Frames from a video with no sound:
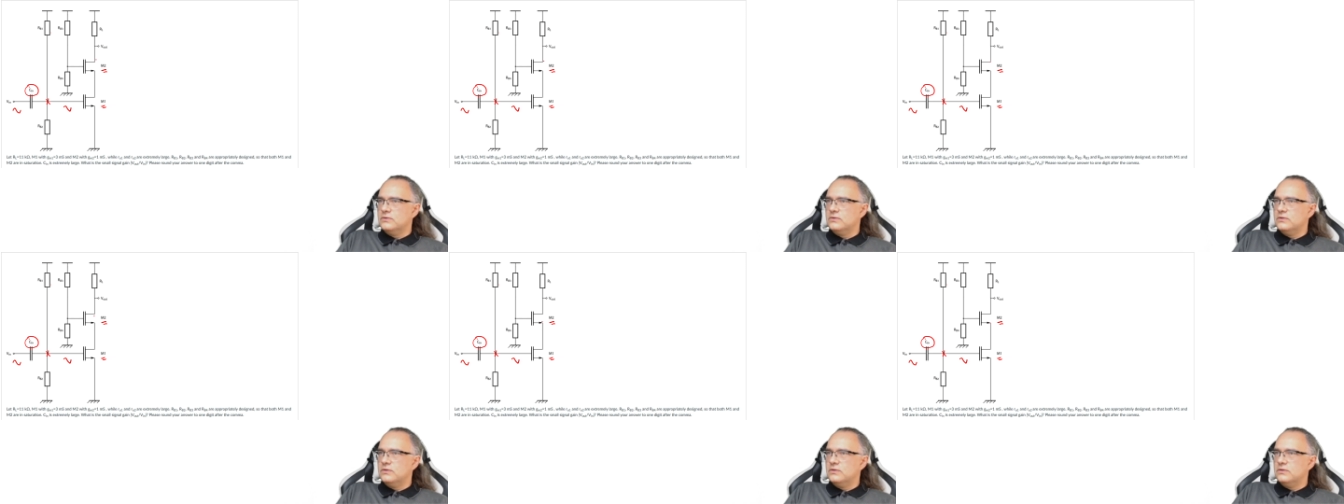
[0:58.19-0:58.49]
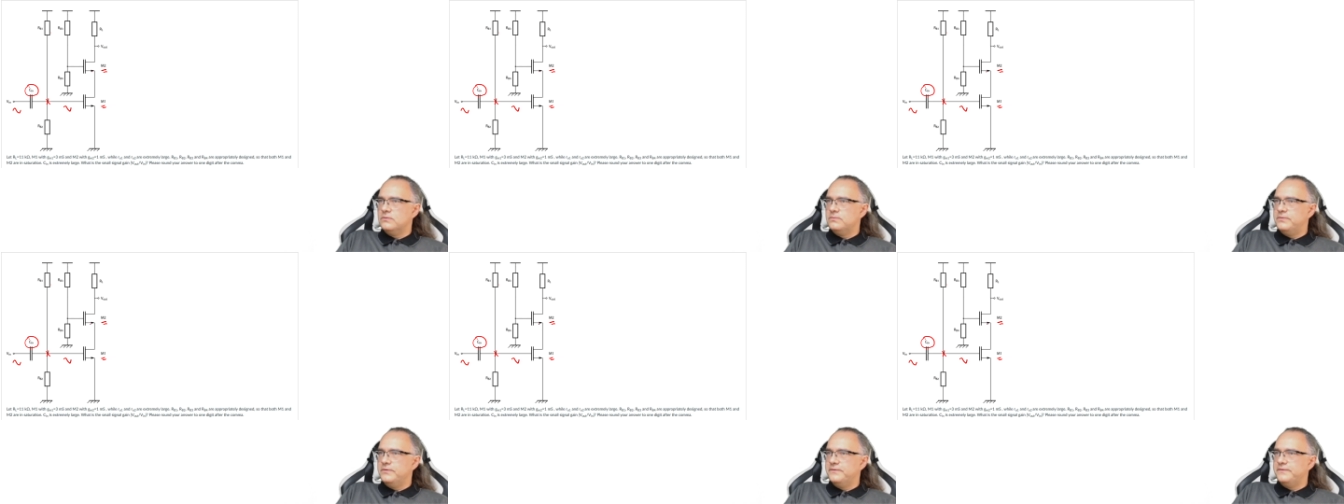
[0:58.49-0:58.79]

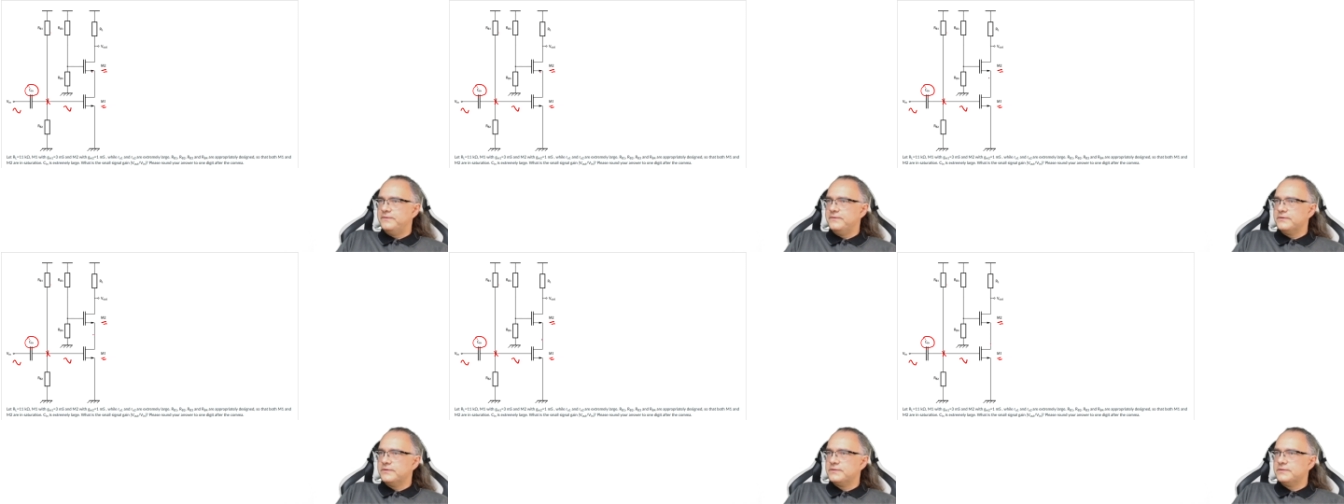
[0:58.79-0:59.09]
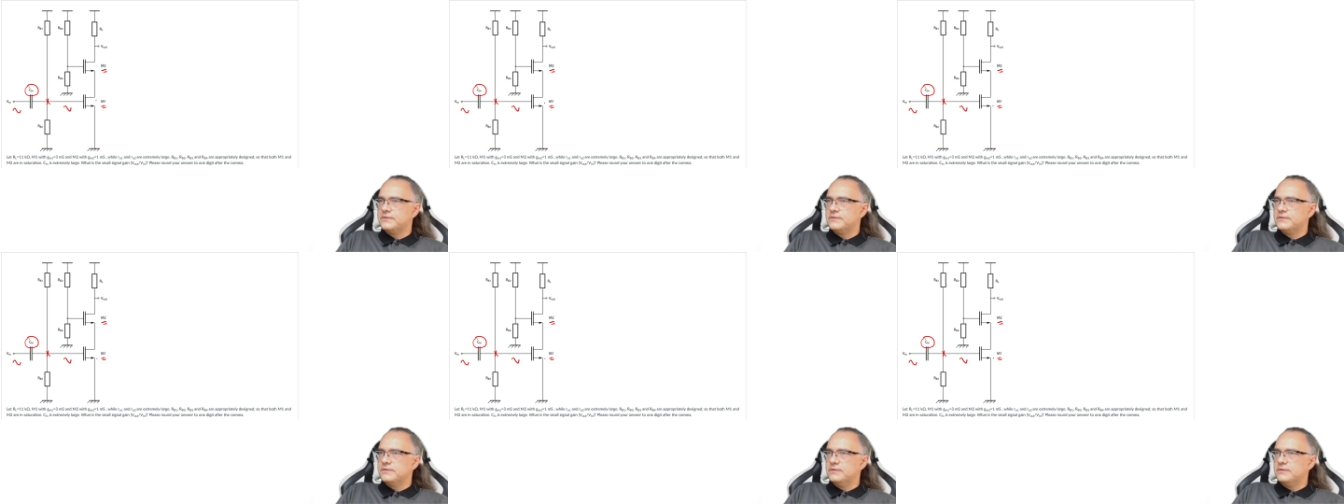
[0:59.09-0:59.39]
It
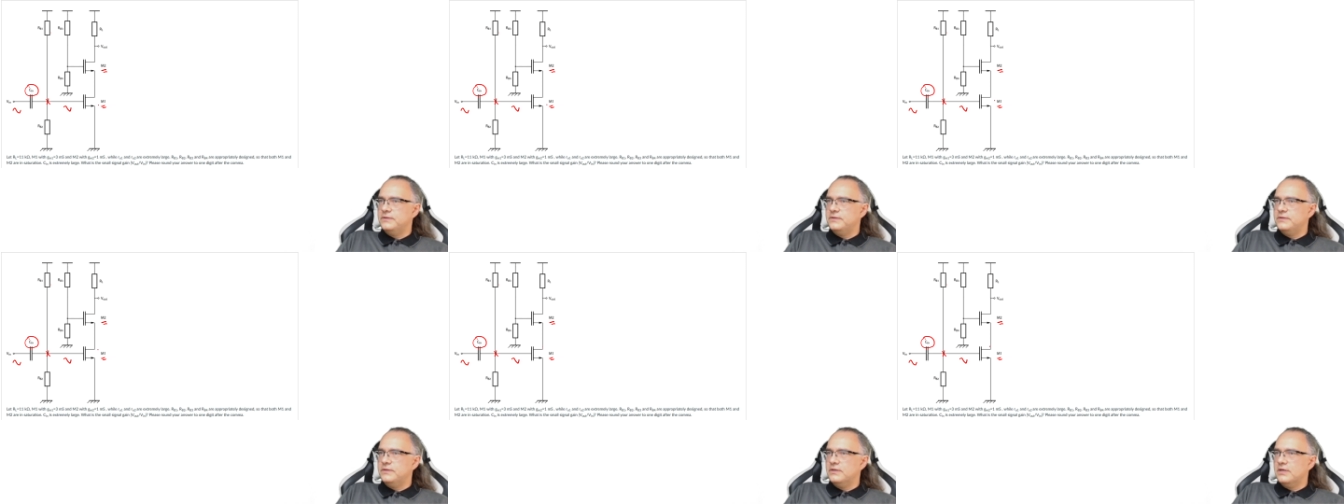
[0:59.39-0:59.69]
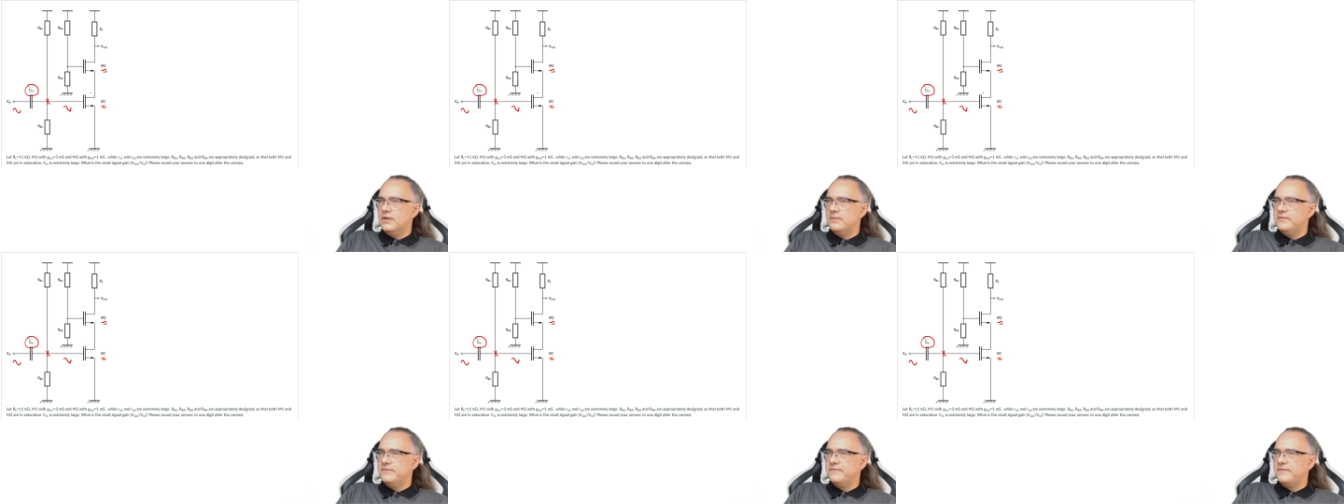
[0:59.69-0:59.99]
buffers the
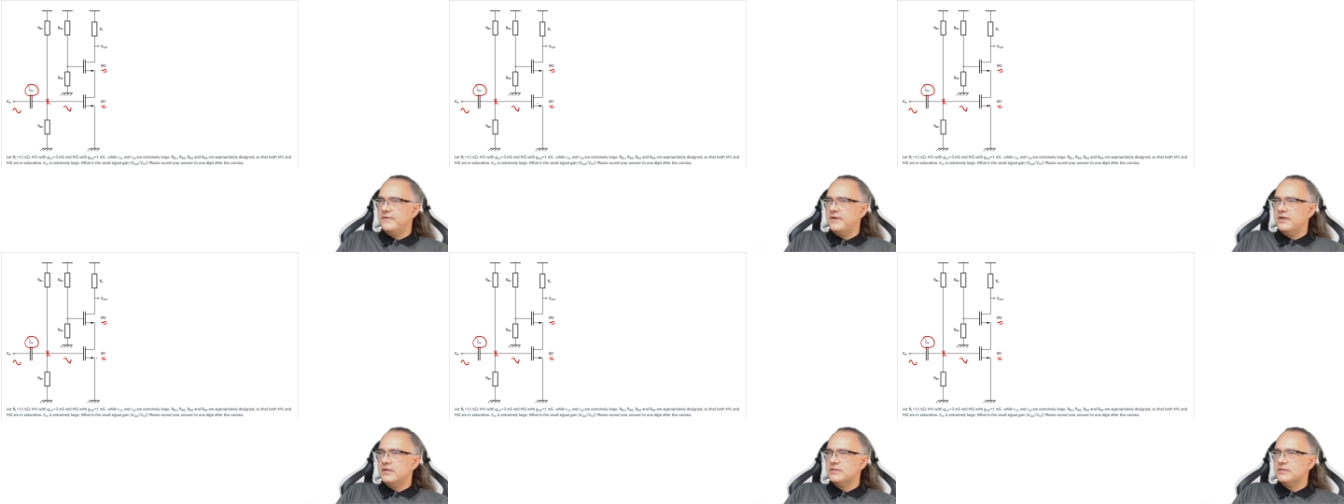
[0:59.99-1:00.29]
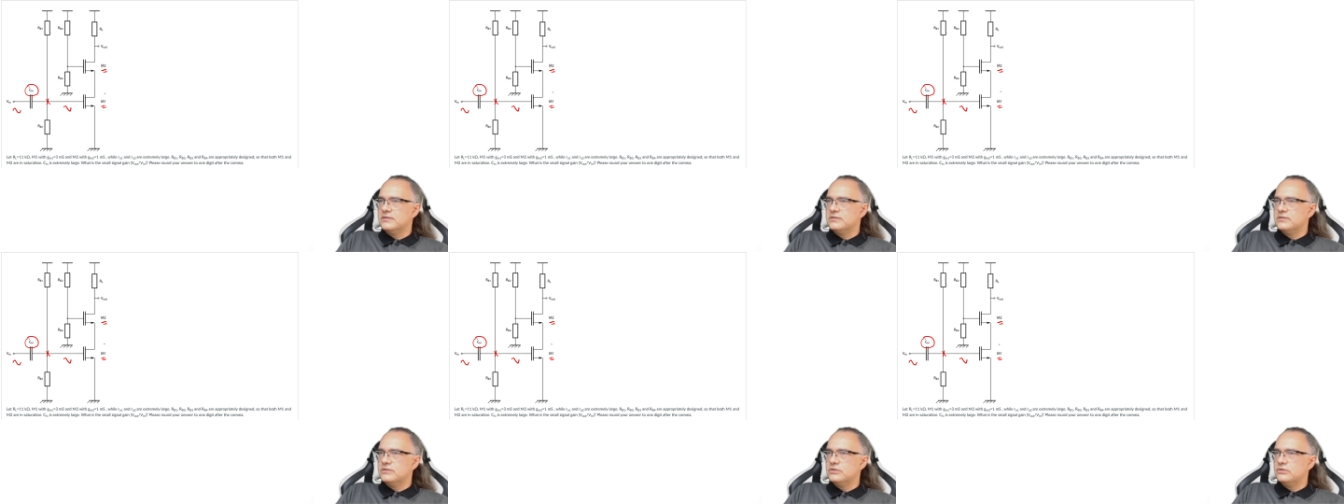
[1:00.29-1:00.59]
amplifying
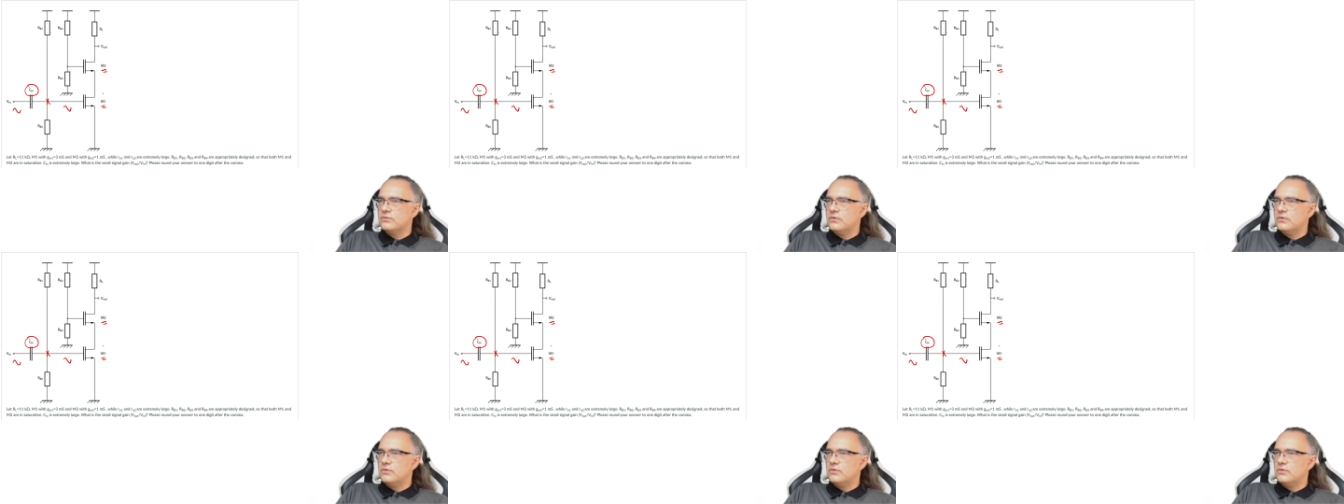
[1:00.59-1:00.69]
transistor